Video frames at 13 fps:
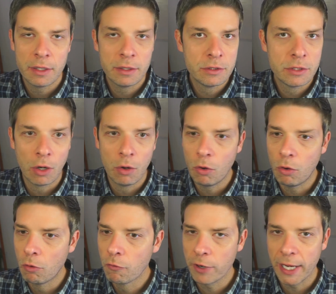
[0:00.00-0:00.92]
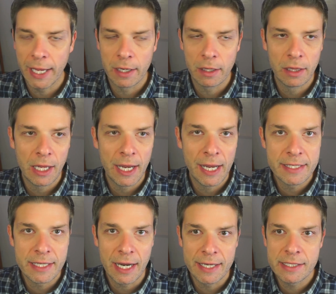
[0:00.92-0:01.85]
Don't overanalyze
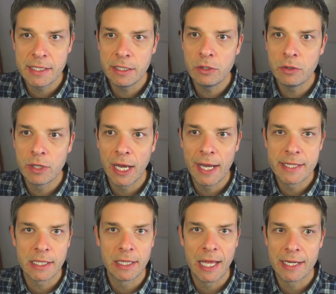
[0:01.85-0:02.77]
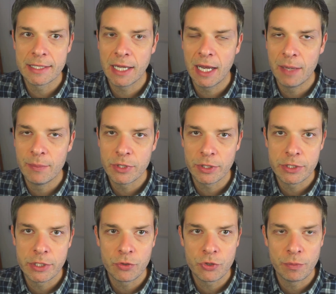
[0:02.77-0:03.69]
it. I see you guys a lot of times on
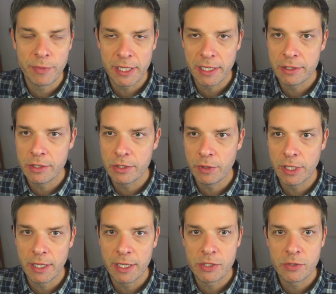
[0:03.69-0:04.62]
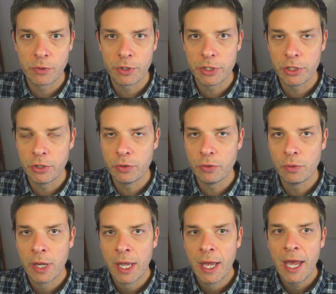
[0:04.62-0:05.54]
social media doing this, where you
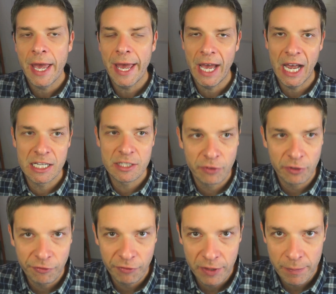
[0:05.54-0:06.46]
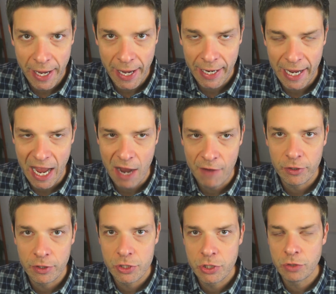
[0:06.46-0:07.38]
ask for feedback
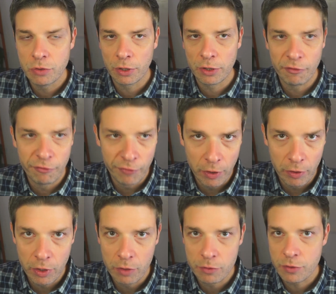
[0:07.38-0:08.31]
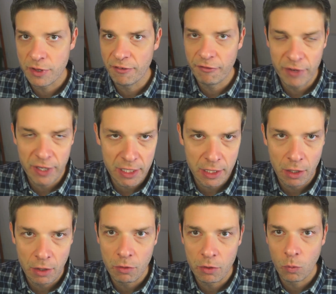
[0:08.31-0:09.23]
after a shoot on the photos or the
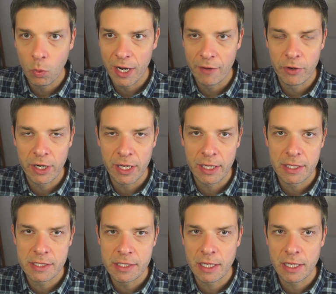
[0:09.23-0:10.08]
video or whatever it is.